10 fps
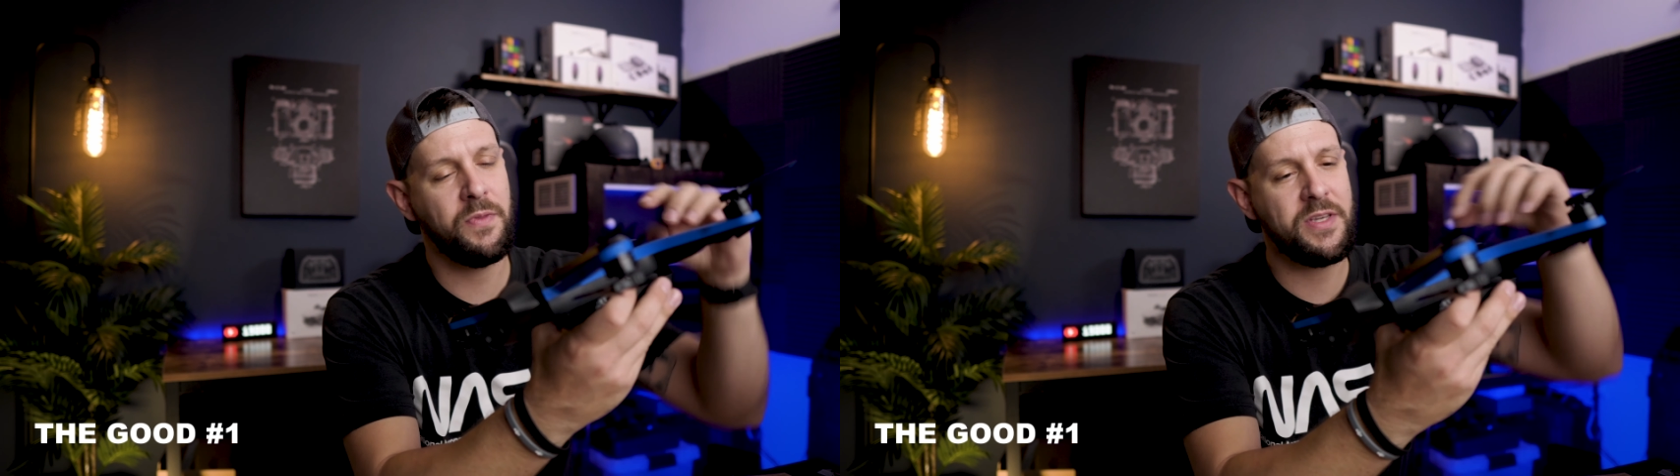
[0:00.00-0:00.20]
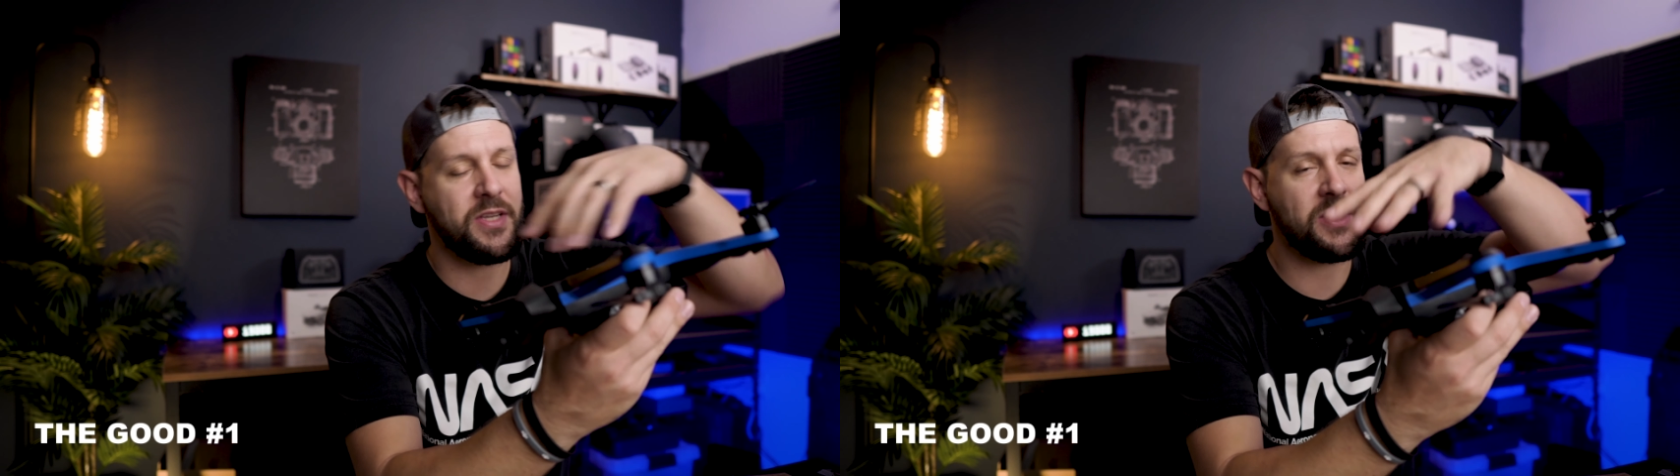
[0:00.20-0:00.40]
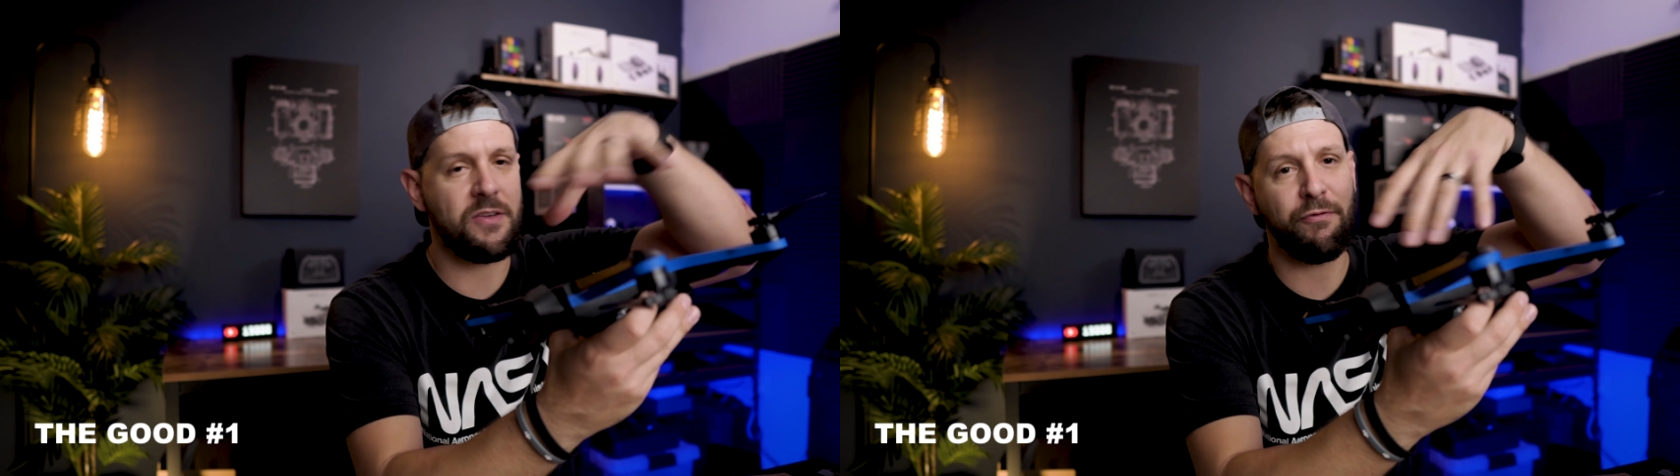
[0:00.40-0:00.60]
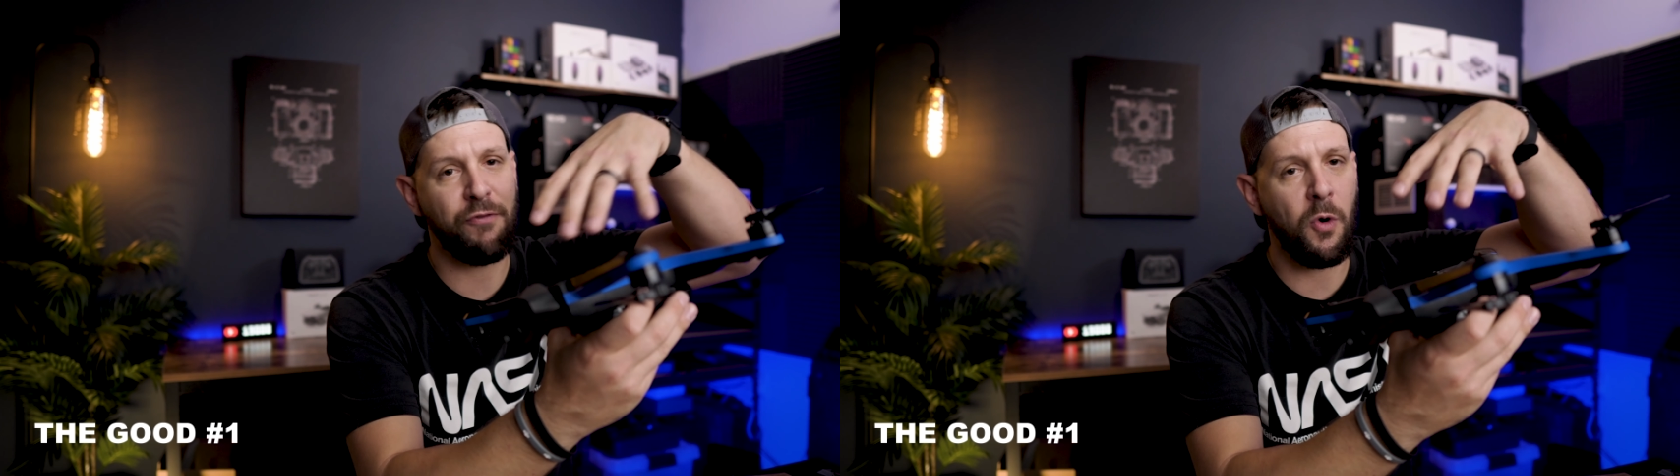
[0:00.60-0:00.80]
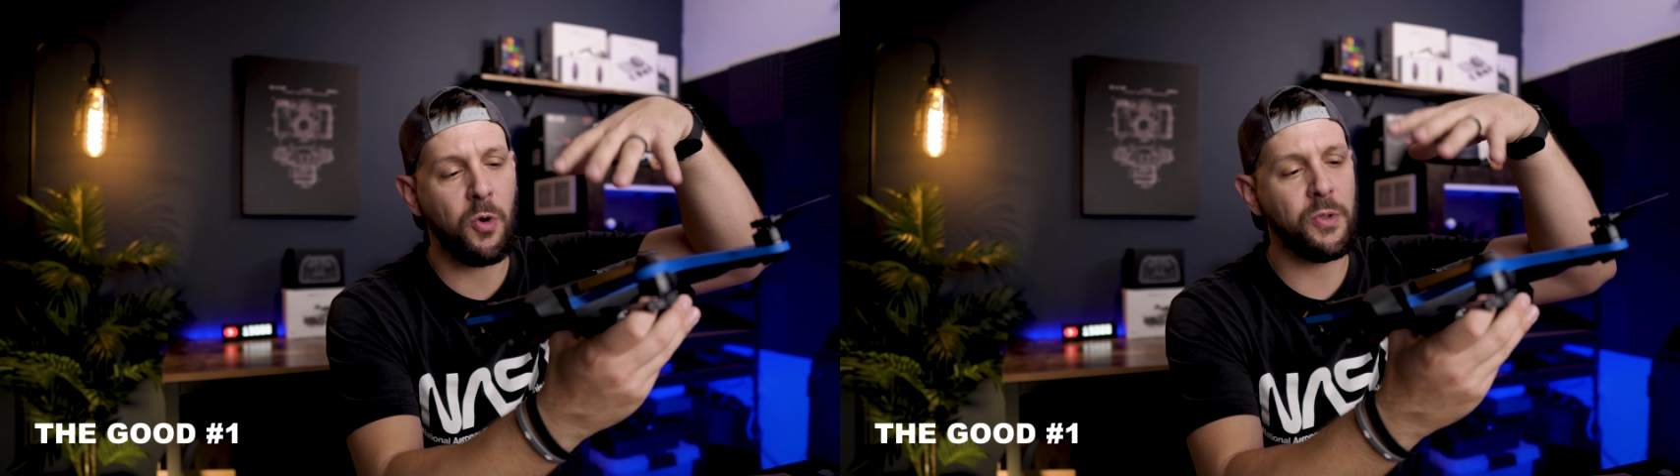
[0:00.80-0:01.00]
this doesn't
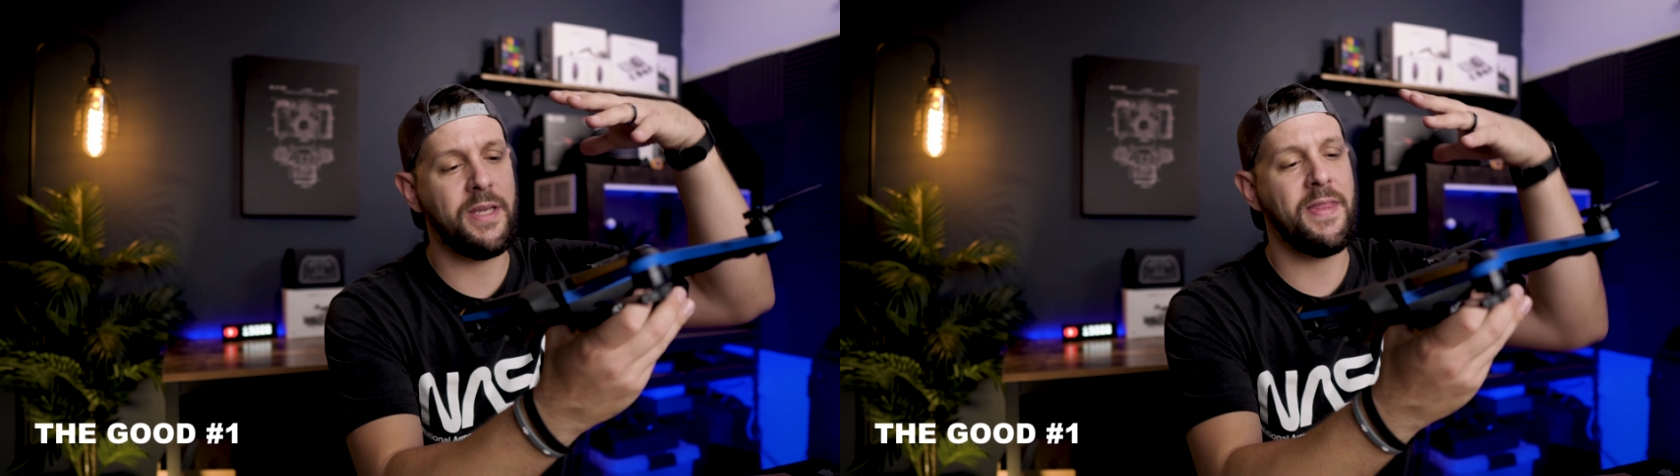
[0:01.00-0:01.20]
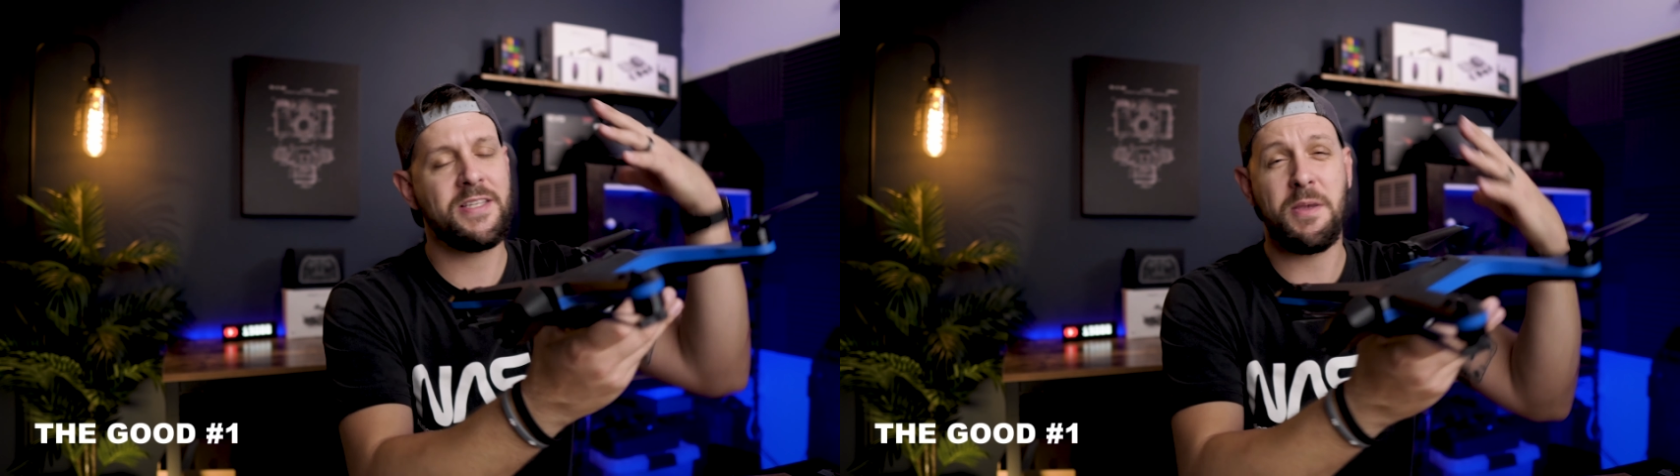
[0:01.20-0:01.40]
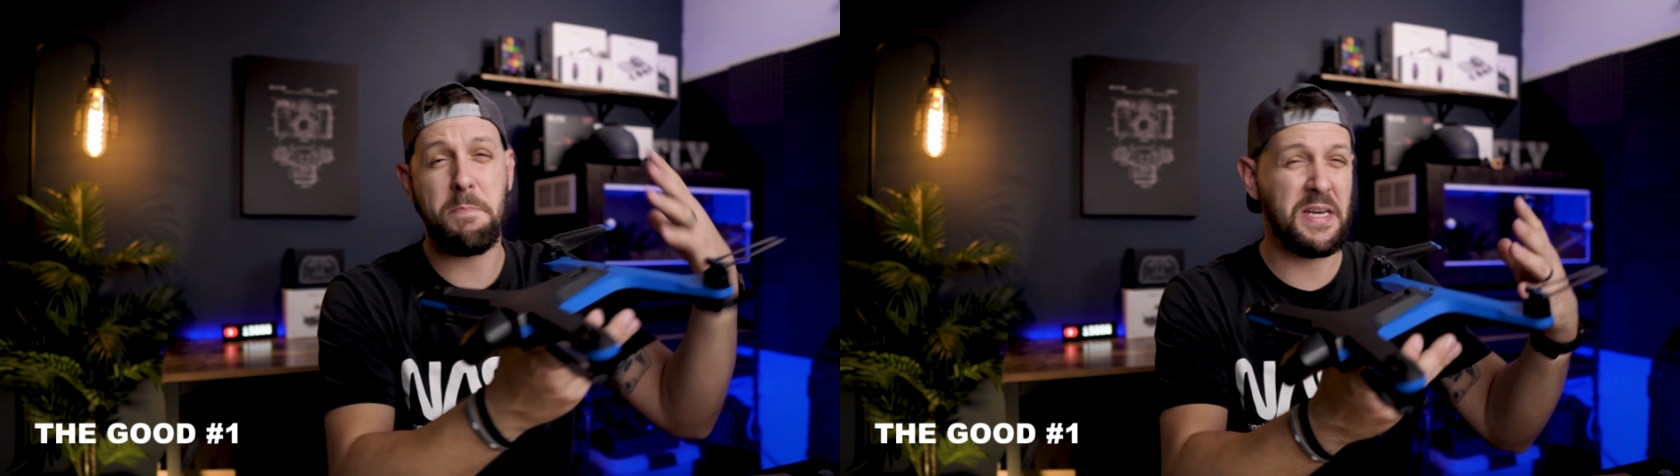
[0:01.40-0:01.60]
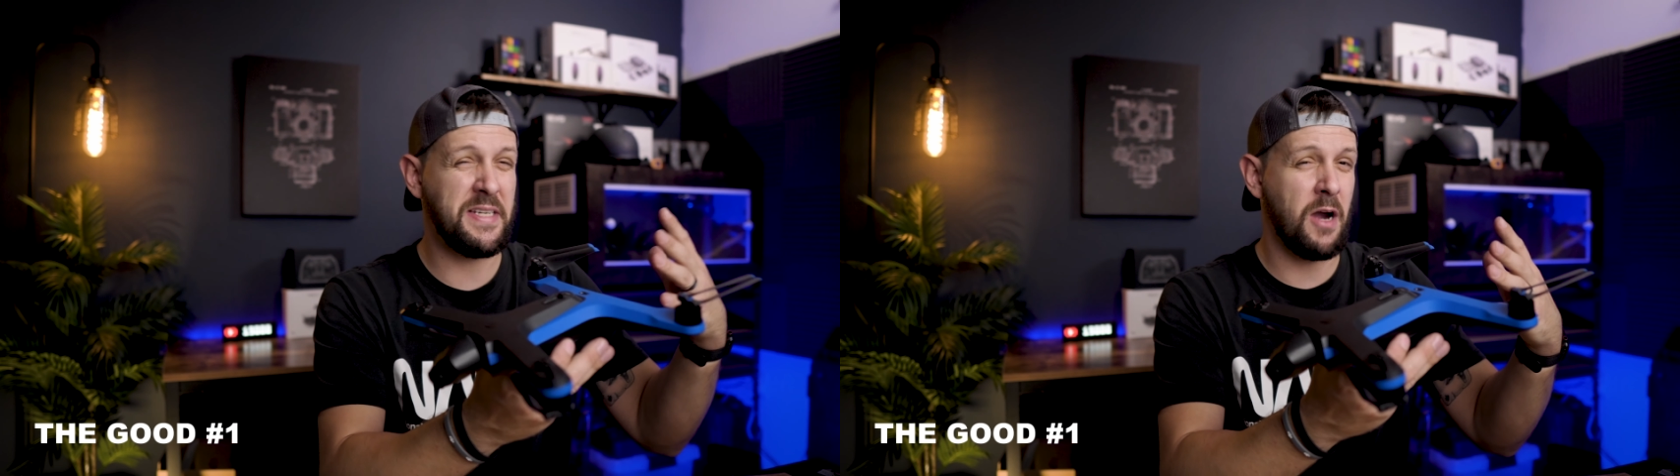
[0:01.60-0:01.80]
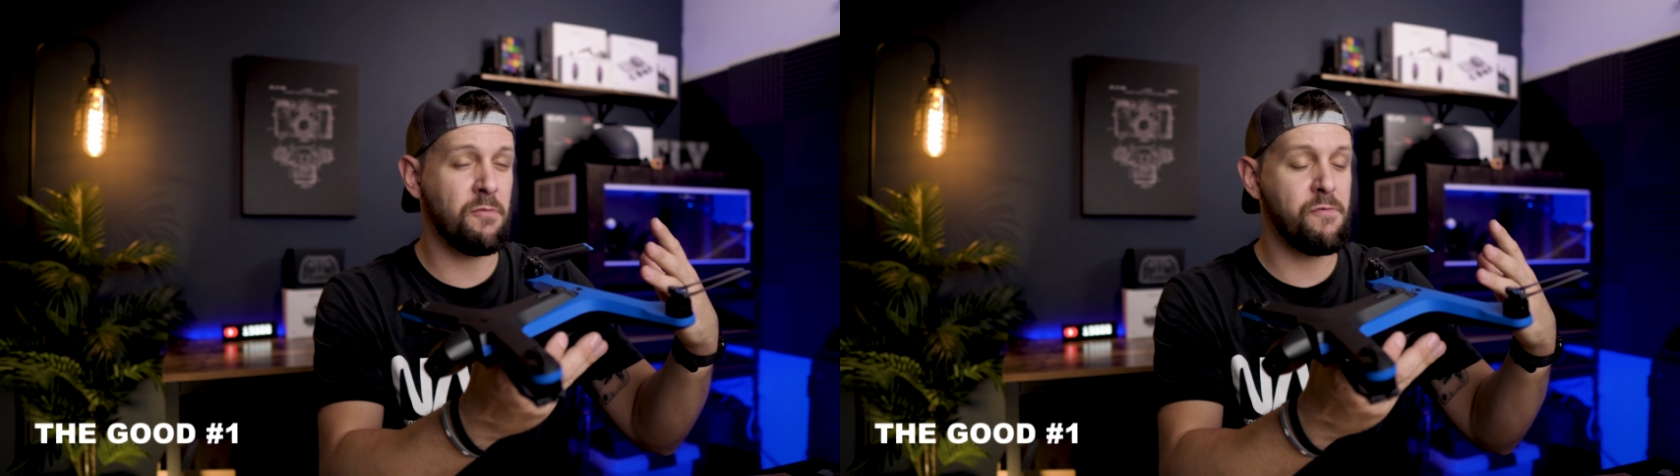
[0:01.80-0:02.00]
fold and that's a big
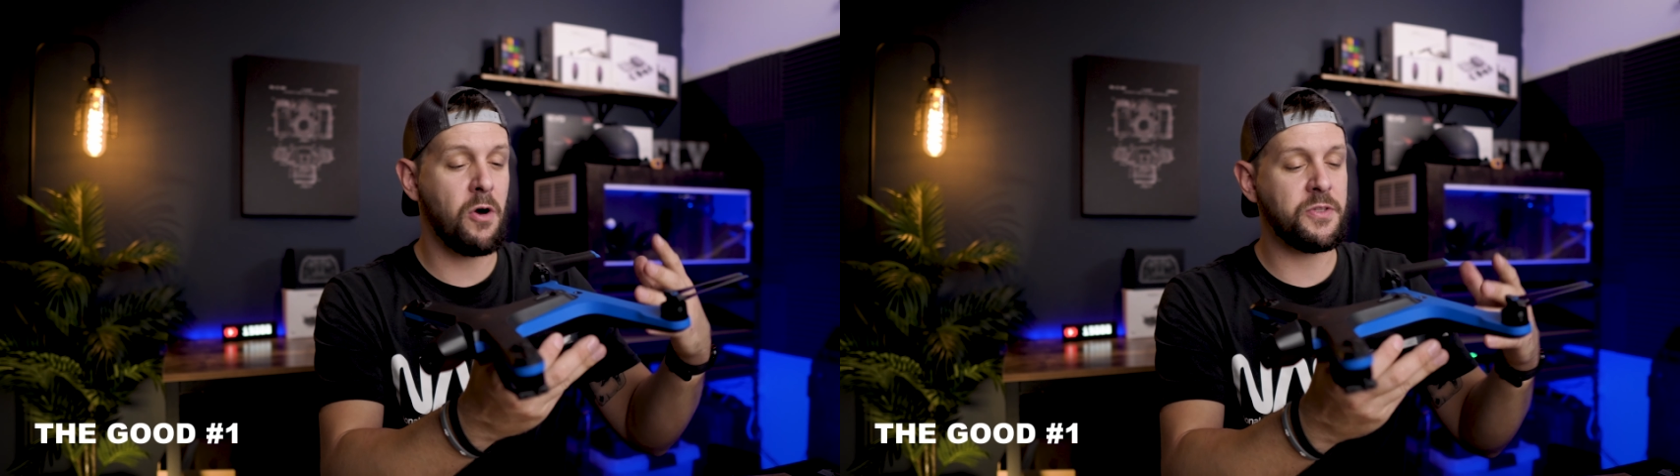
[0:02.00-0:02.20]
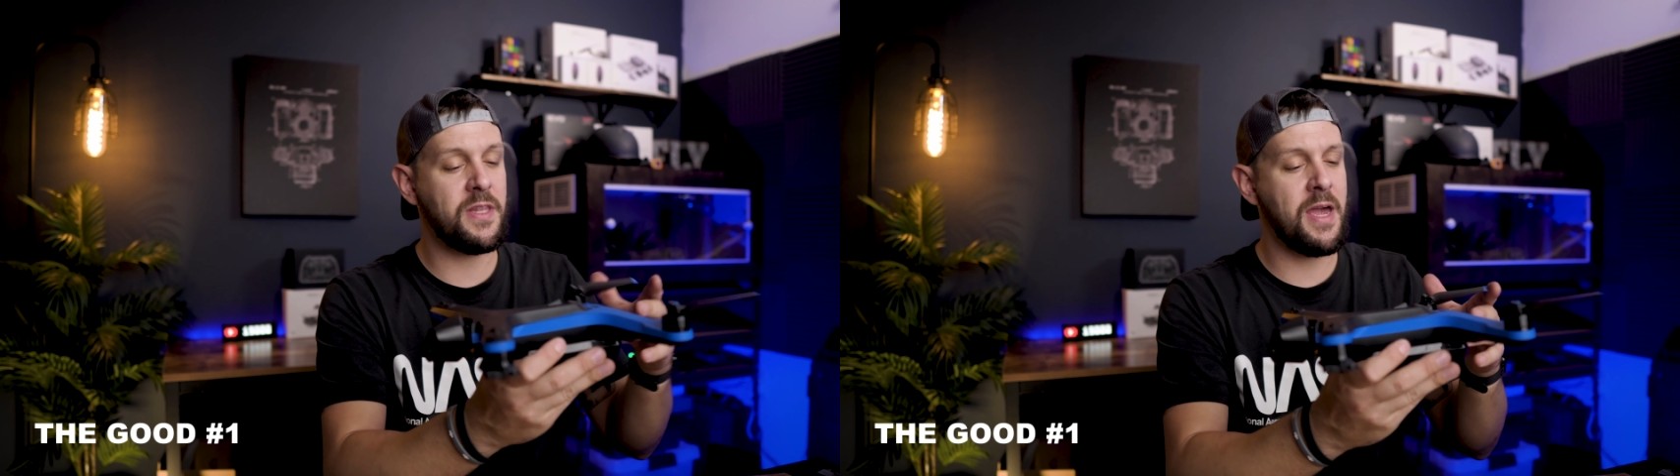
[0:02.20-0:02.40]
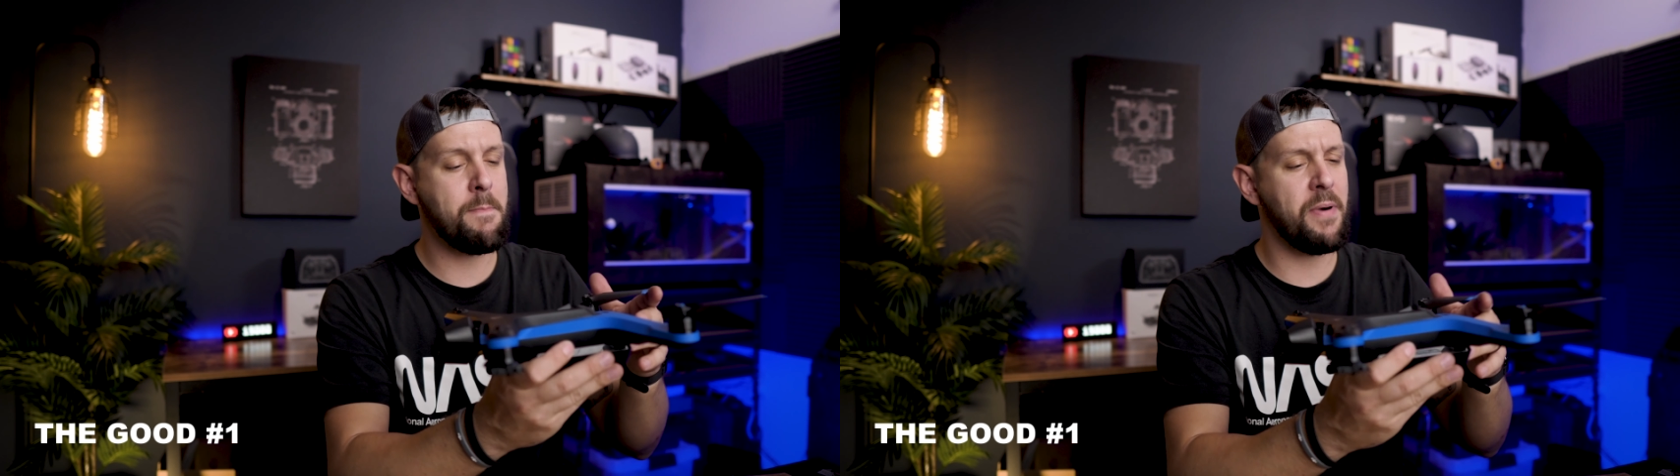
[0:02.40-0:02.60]
downfall to them,